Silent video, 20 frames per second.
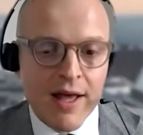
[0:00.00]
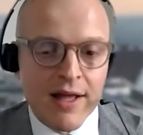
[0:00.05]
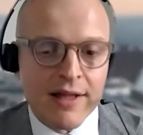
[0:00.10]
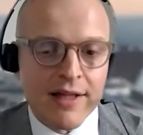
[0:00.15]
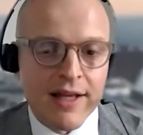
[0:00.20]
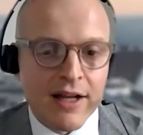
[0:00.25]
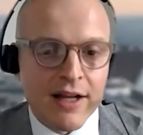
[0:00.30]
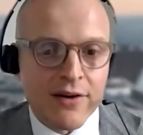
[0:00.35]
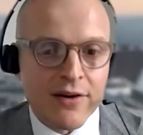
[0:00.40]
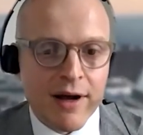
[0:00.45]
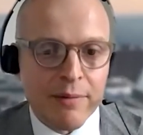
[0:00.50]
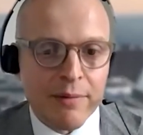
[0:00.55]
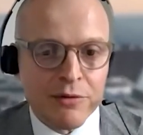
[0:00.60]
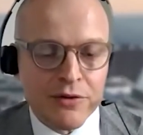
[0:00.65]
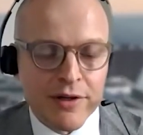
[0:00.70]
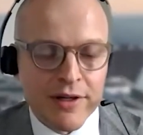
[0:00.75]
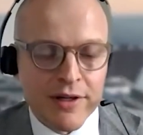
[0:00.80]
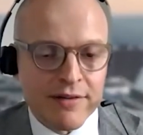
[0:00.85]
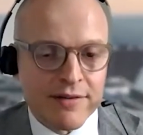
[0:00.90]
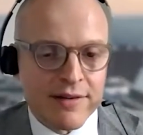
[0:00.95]
The other
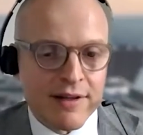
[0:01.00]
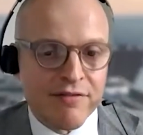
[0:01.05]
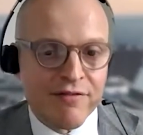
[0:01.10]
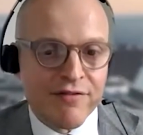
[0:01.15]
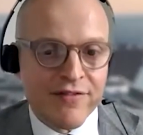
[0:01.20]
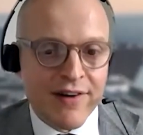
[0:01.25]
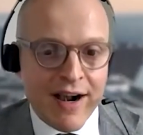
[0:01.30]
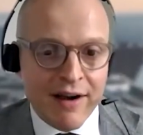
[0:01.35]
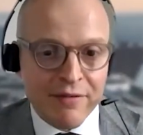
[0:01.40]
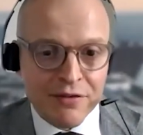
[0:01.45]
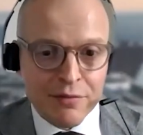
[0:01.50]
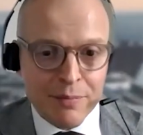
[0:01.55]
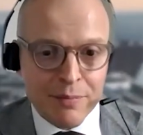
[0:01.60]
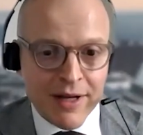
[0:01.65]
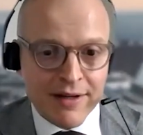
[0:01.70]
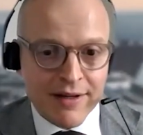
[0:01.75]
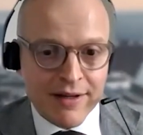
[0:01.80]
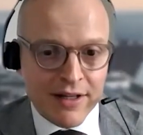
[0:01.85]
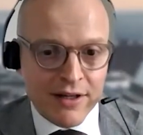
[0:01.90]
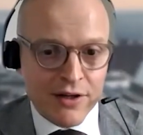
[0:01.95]
option is the valve
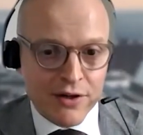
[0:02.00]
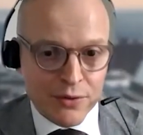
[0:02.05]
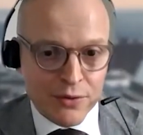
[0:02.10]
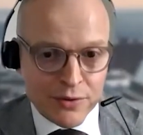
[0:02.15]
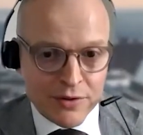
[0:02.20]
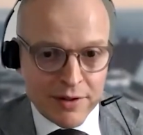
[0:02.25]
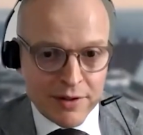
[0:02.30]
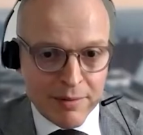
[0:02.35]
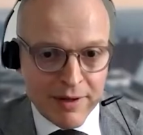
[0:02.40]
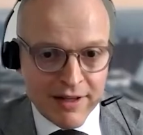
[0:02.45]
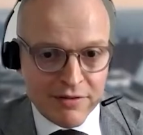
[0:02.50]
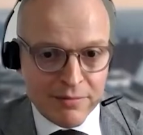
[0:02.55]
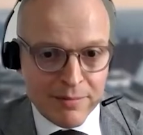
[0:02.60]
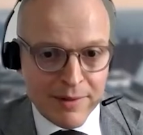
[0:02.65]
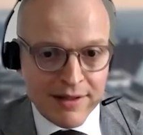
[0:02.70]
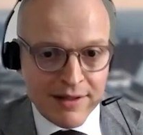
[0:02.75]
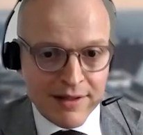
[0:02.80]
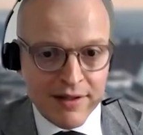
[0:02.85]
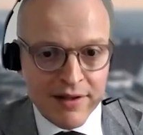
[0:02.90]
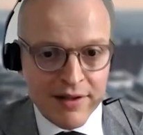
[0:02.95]
sparing root
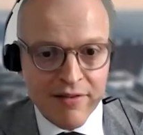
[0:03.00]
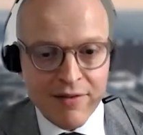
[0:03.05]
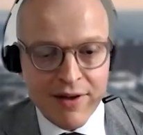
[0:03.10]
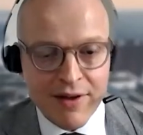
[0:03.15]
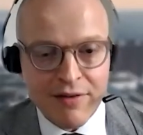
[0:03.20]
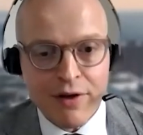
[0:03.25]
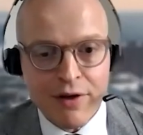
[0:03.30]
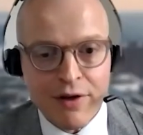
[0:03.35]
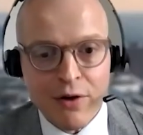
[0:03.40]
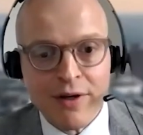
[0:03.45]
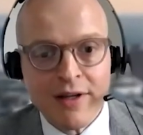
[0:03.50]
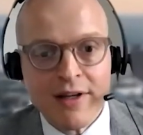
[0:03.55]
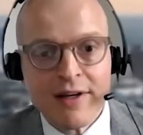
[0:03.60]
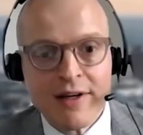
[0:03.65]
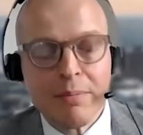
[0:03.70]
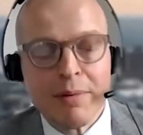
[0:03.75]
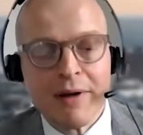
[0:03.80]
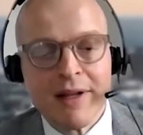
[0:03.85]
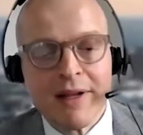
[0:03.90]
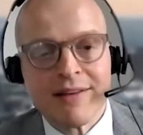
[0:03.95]
replacement, when we only
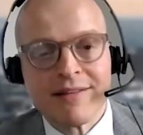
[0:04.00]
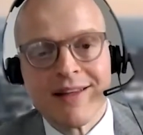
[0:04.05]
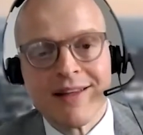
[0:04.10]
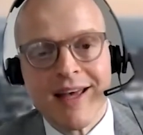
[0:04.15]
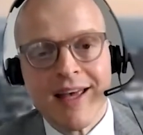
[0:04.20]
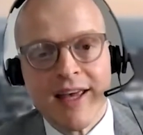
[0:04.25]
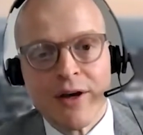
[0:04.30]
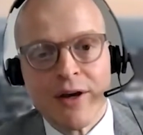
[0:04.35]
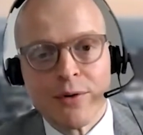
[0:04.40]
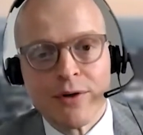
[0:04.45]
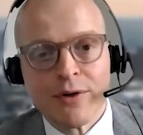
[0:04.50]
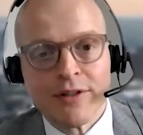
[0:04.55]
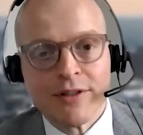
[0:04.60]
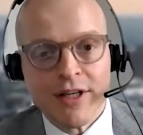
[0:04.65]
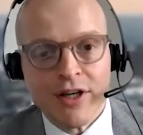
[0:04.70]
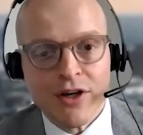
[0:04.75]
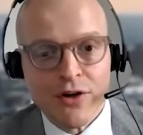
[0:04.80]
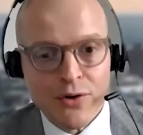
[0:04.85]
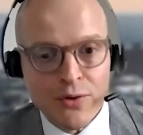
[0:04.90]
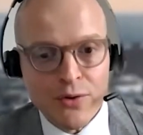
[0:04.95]
replace the
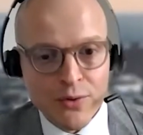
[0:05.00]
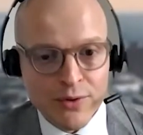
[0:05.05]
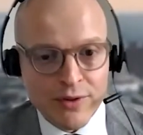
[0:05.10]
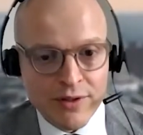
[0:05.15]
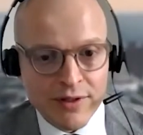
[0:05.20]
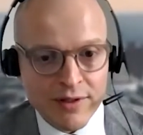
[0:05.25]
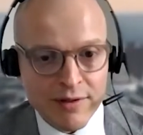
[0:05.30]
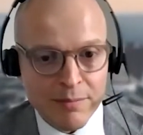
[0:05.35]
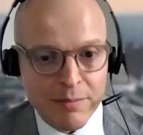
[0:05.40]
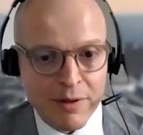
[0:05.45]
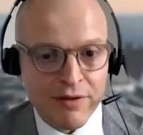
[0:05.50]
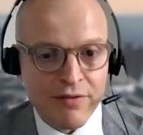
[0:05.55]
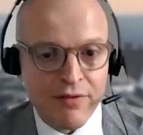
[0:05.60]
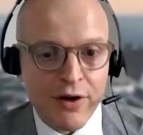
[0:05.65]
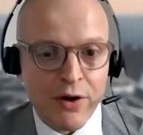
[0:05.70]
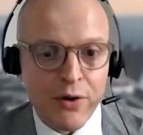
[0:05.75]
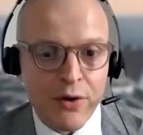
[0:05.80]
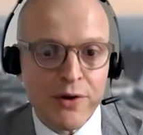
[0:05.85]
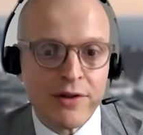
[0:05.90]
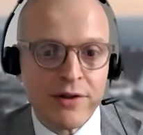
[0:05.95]
aortic root, but we are
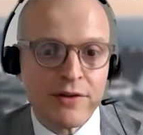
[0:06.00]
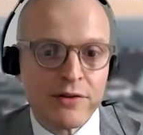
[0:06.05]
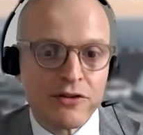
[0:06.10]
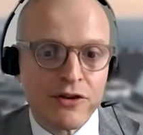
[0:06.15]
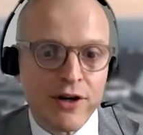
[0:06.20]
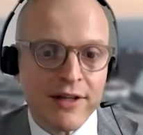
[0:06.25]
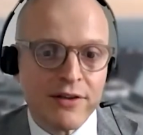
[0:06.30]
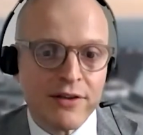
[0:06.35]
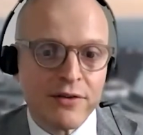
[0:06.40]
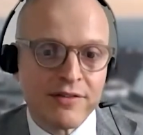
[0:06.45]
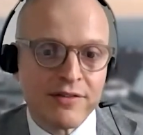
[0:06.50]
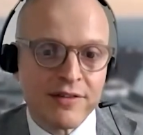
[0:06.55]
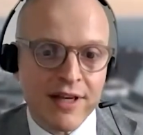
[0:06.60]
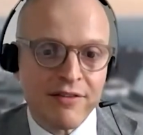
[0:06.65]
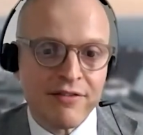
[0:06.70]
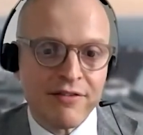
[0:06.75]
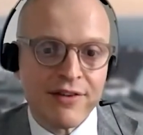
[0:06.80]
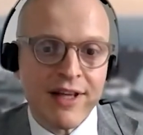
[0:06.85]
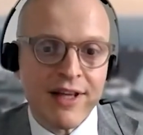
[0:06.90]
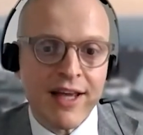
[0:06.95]
going to try to
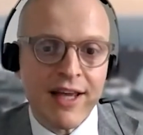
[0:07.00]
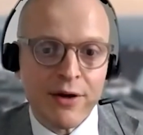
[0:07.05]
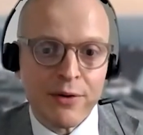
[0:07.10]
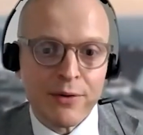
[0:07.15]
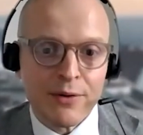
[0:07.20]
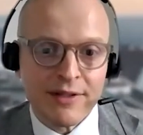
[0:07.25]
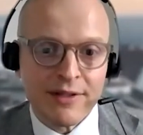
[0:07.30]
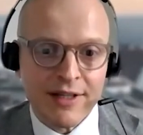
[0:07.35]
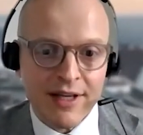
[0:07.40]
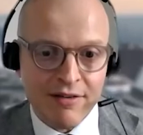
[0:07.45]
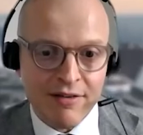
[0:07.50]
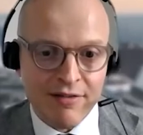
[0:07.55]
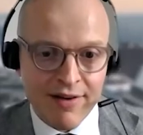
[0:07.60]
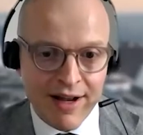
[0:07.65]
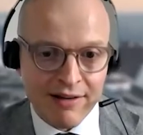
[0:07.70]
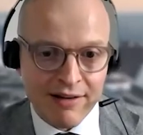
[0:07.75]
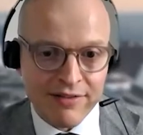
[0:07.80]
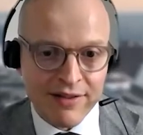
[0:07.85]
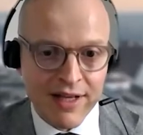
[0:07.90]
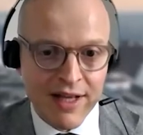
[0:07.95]
save the aortic
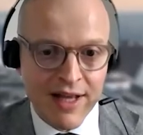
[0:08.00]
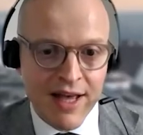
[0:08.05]
valve.